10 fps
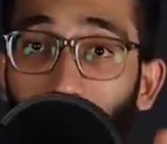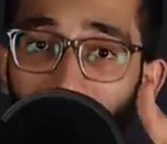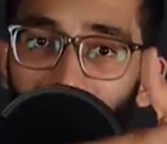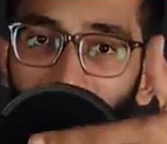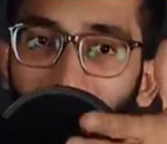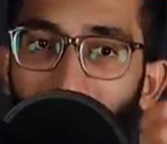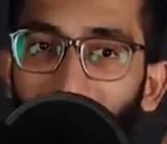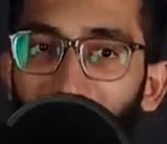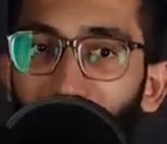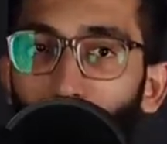The river
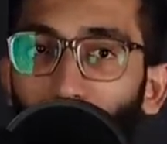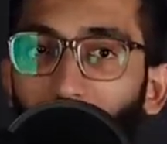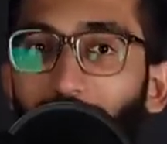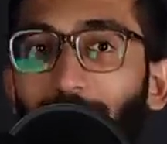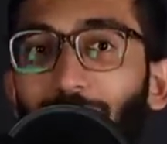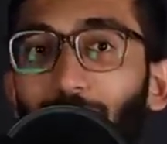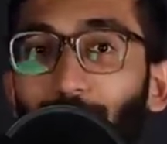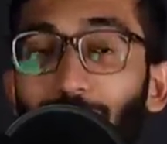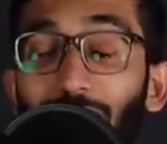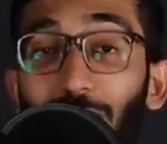creates a border
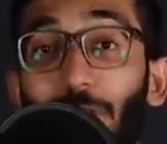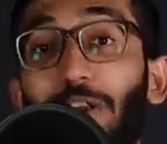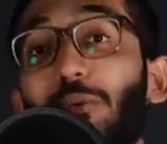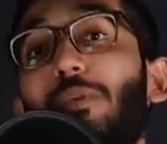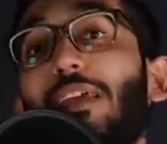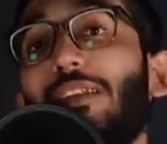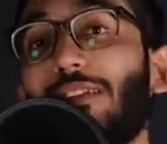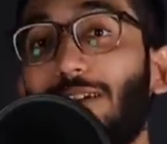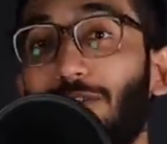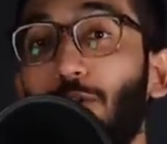not just
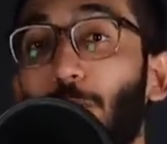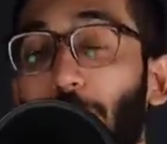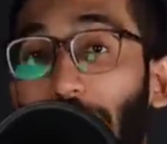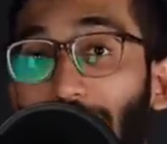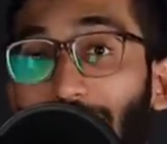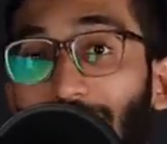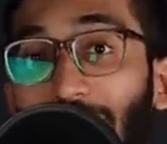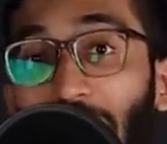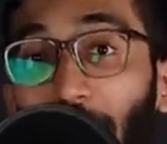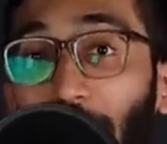between to
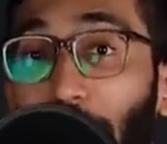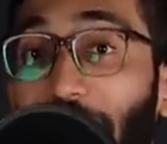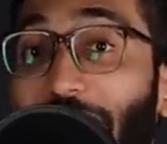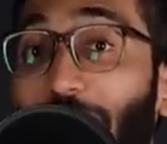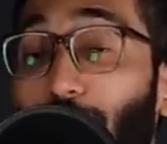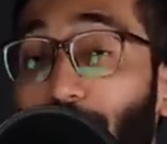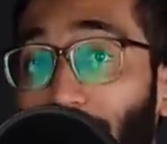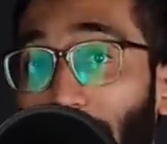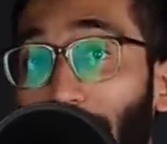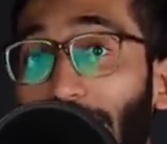places, but between to
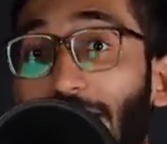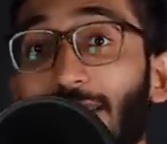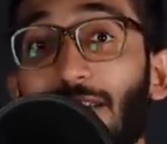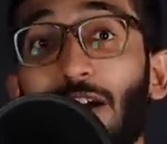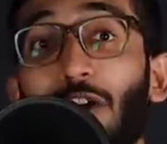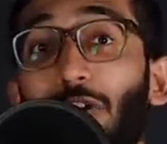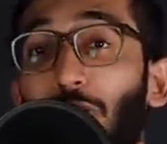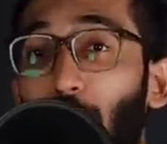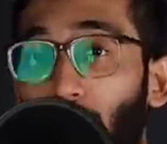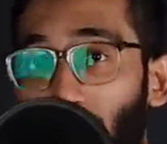families,
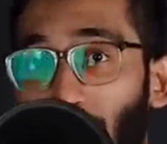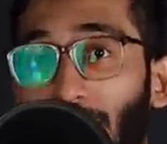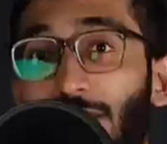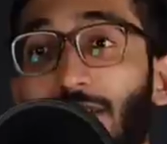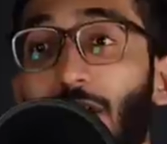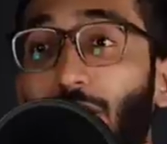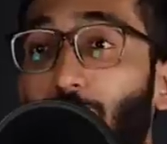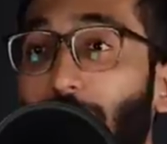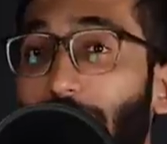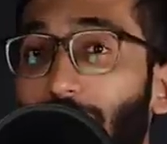to hearts,
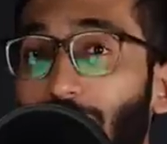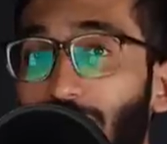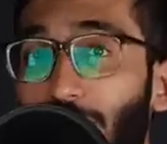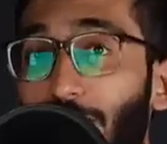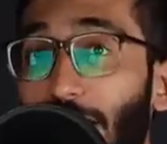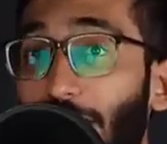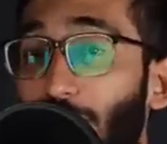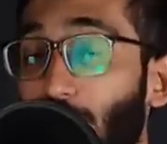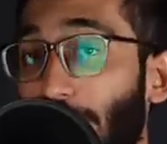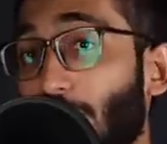to relationships,
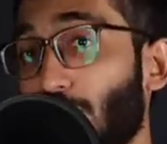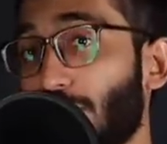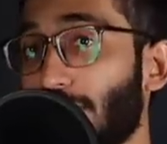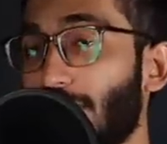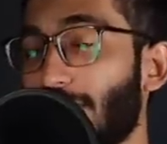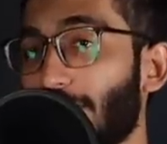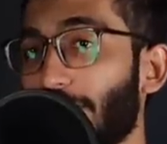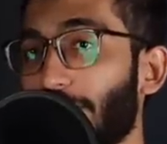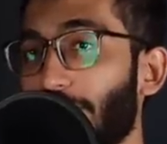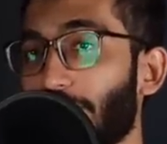and to emotions.
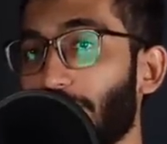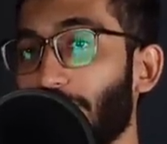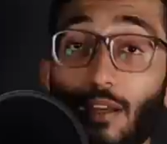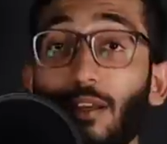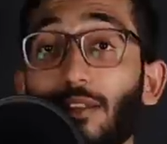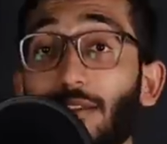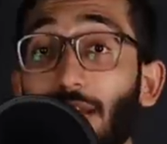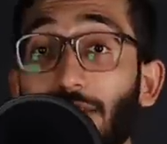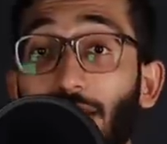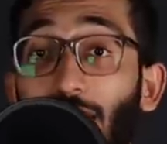
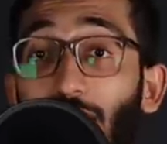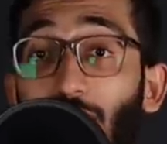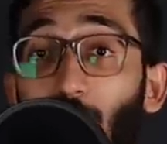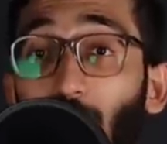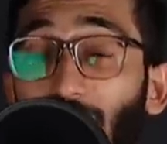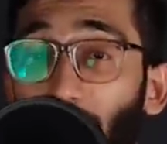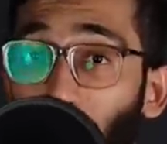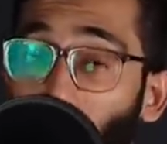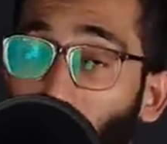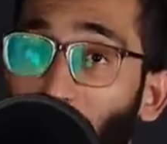Nadira was
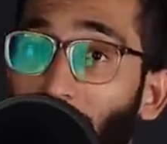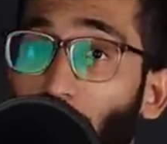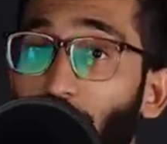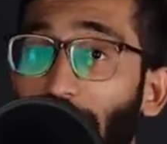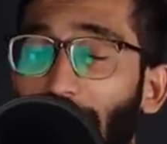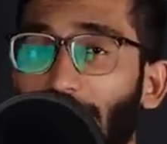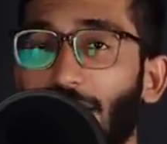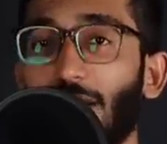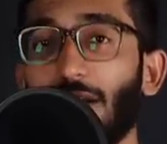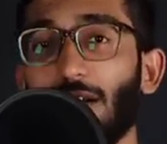broken from within.
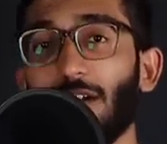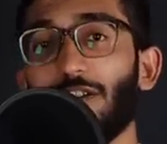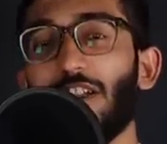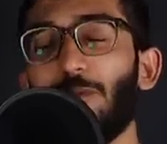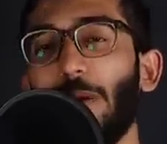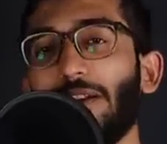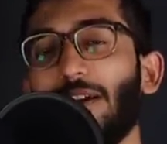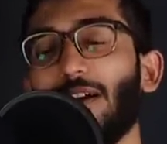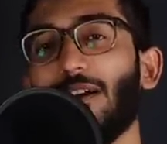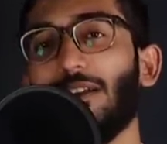She spent
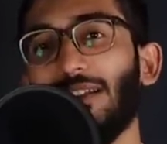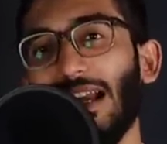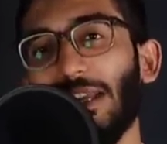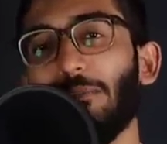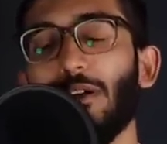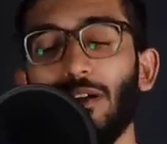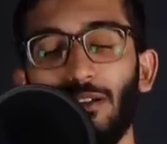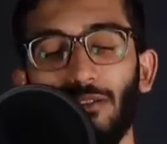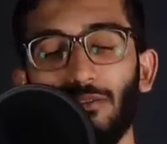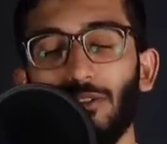her time
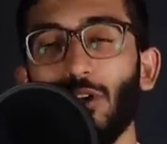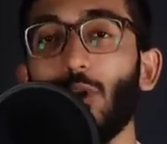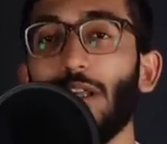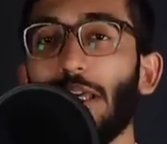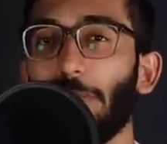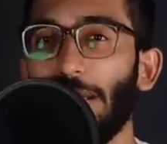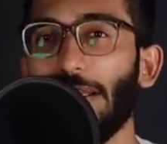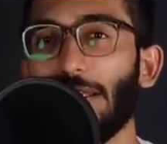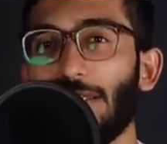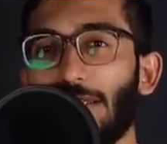rolling
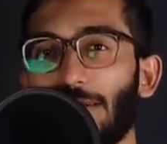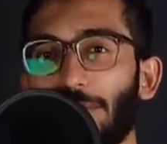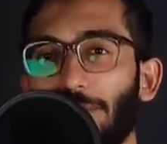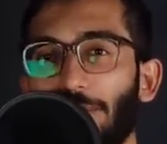bidis.